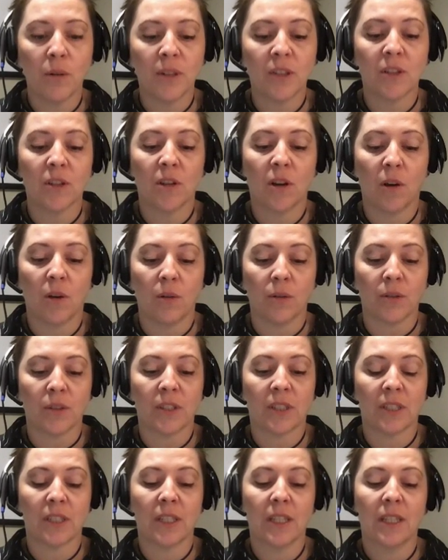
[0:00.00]
to coast
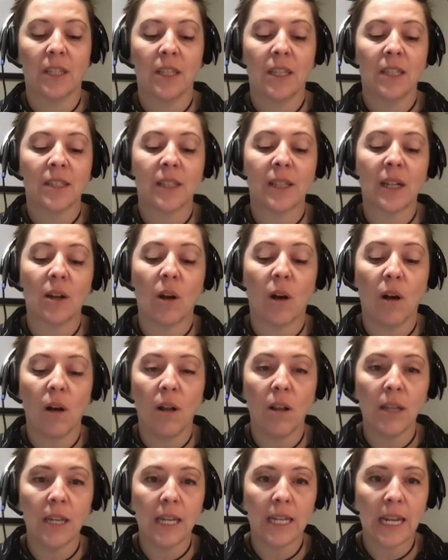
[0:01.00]
so that
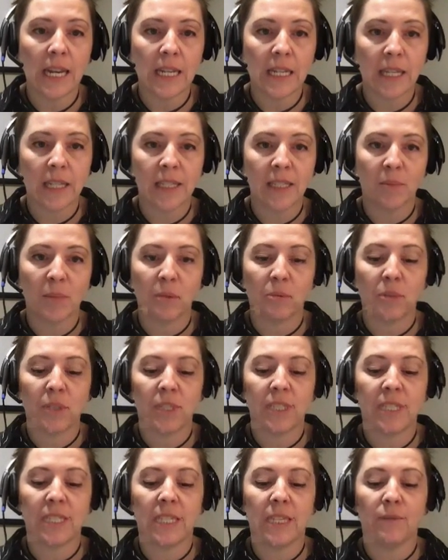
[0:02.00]
all Canadians may
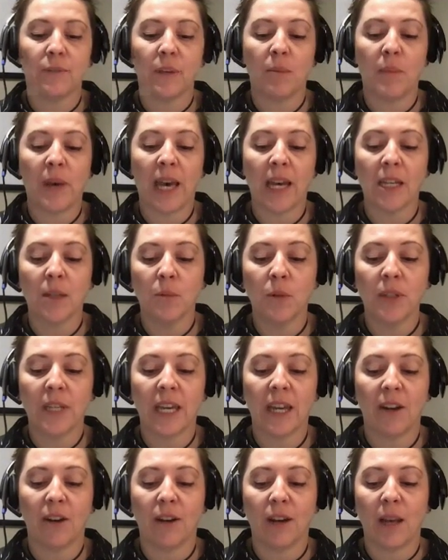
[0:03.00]
receive impeccable
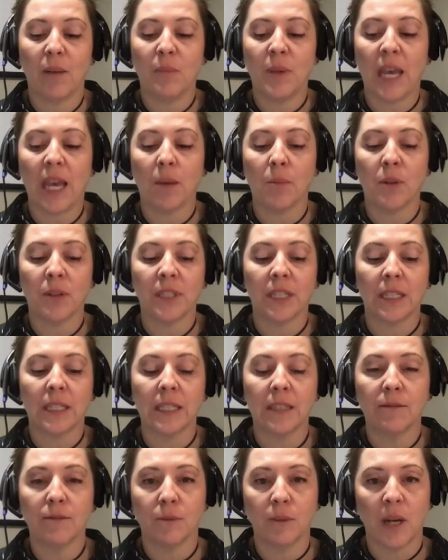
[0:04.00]
care and be able to
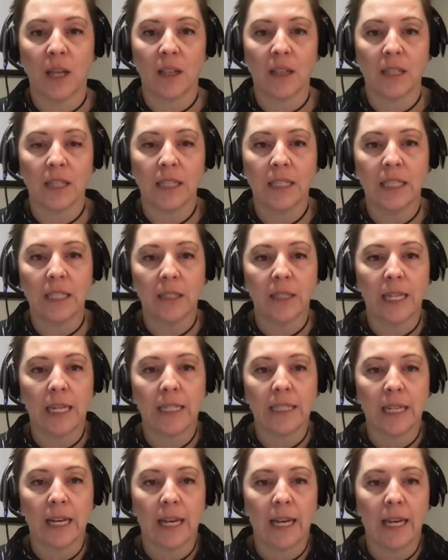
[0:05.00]
live well until they
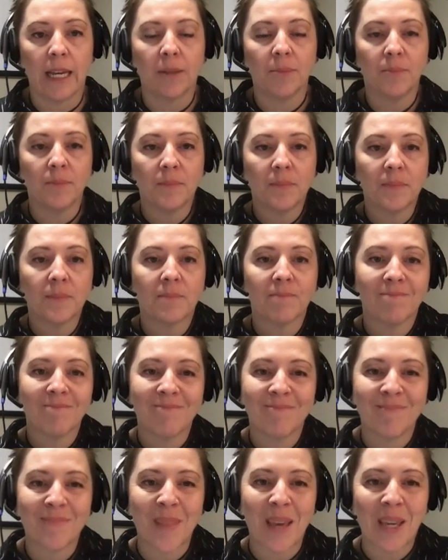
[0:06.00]
die.
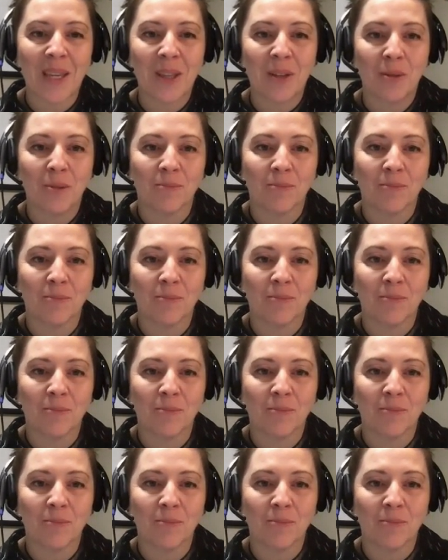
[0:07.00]
Thank you.